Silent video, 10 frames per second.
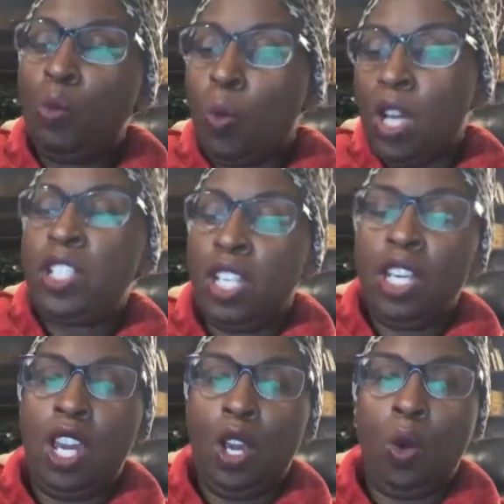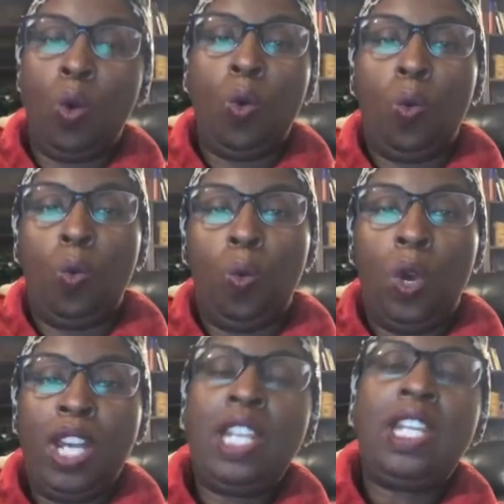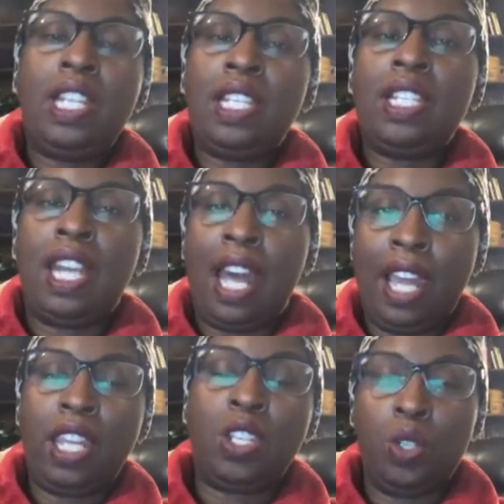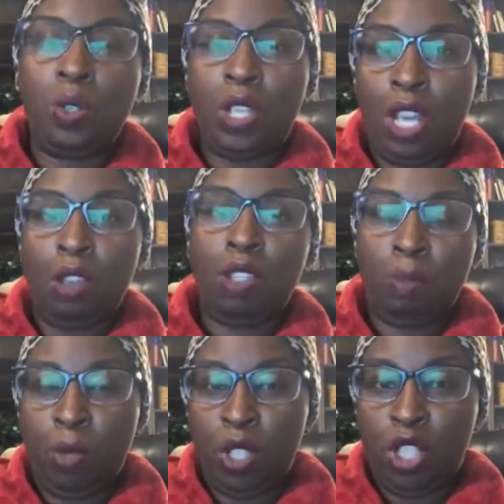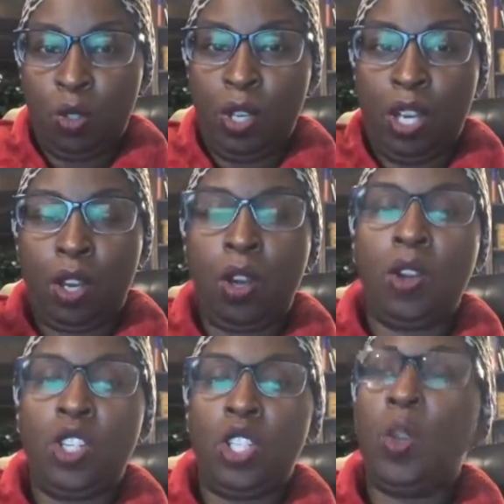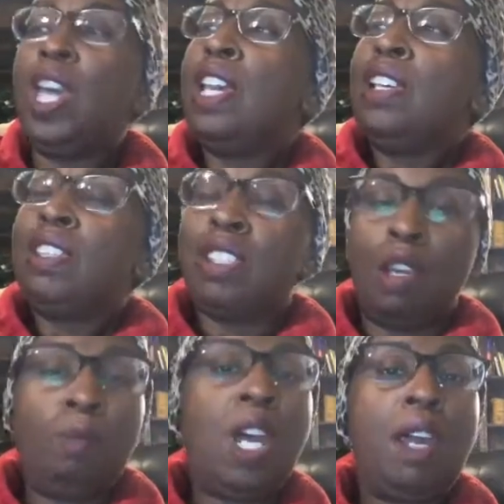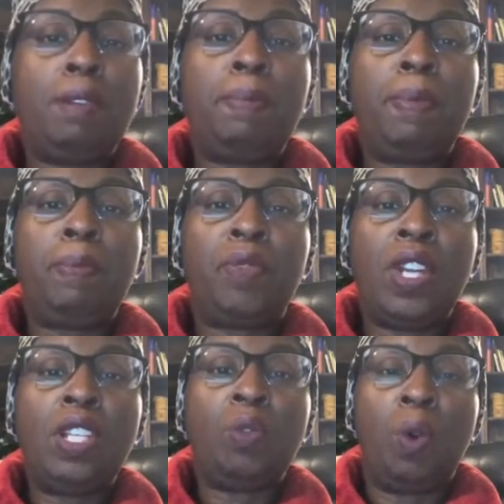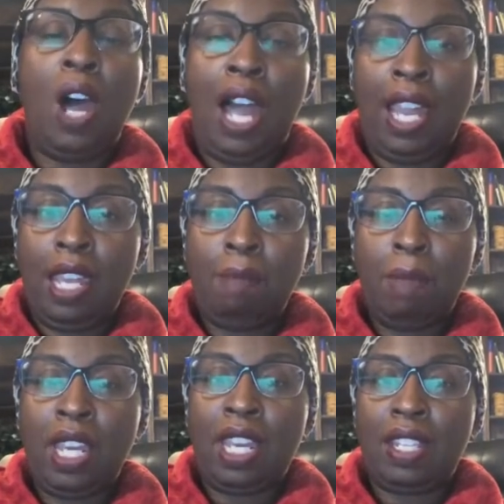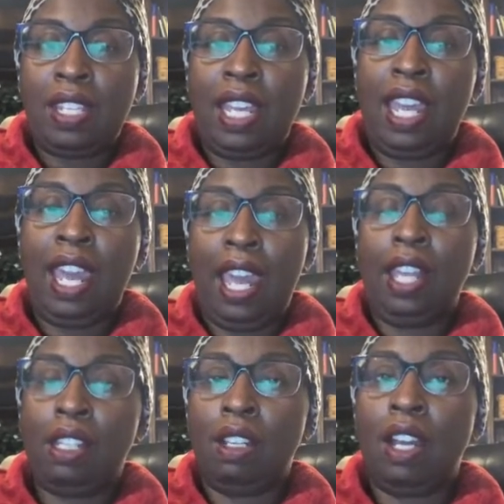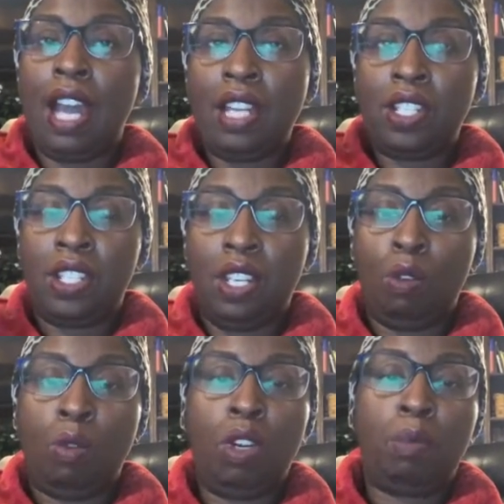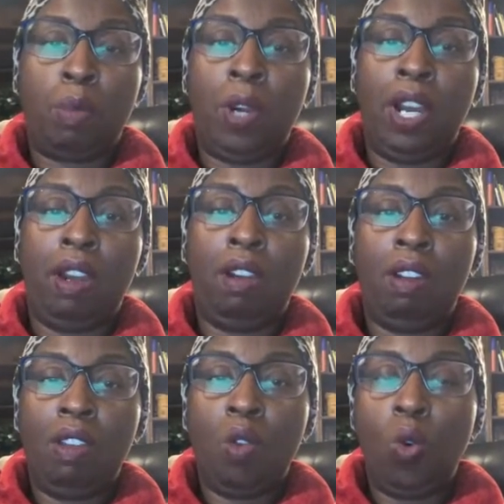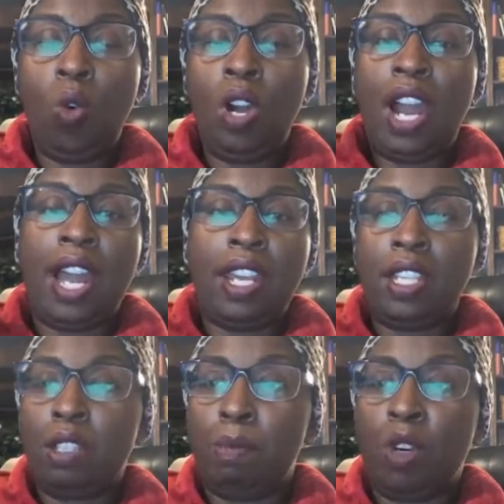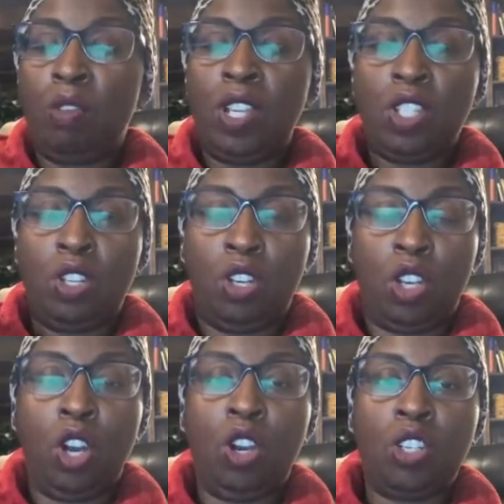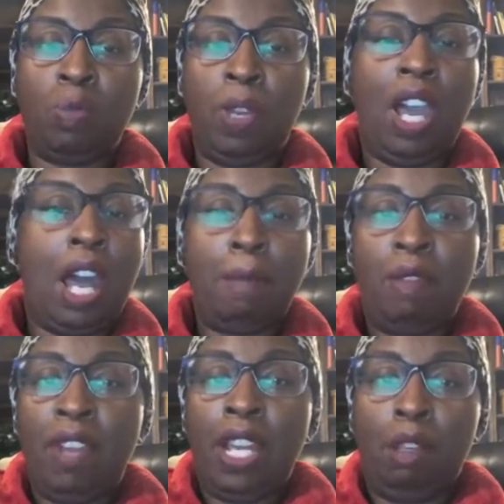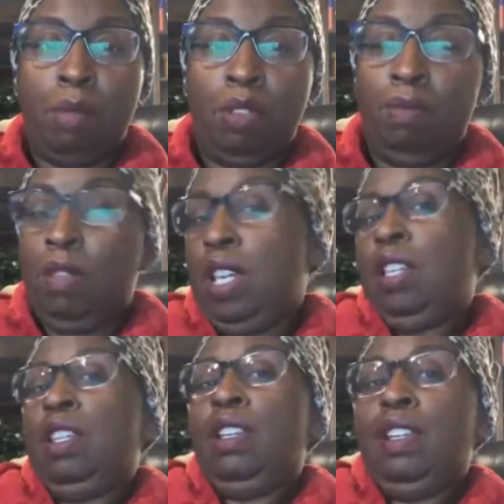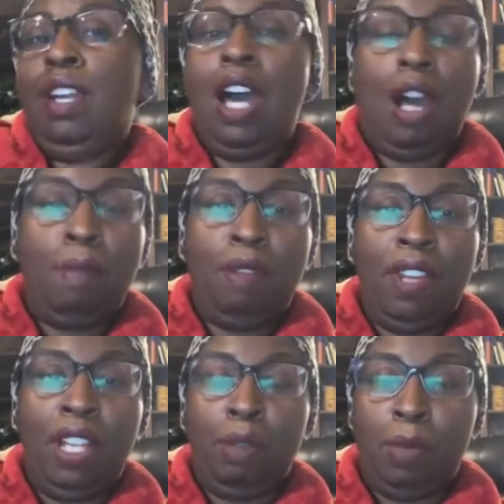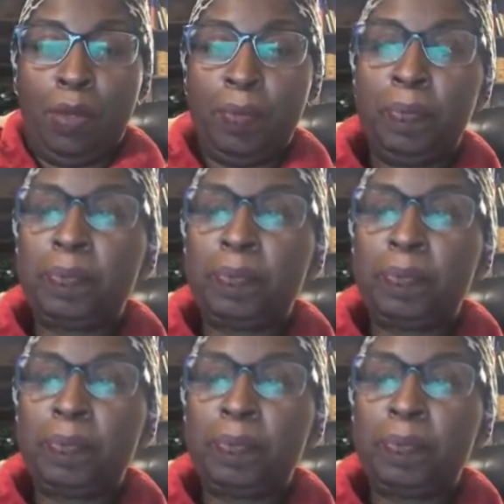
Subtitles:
want to know what it is that I can do to help support you and encourage you. Sometimes friends will IM me and say, hey, look, I just need a word of prayer. Or I need some motivation and encouragement. I'm available. I'm available.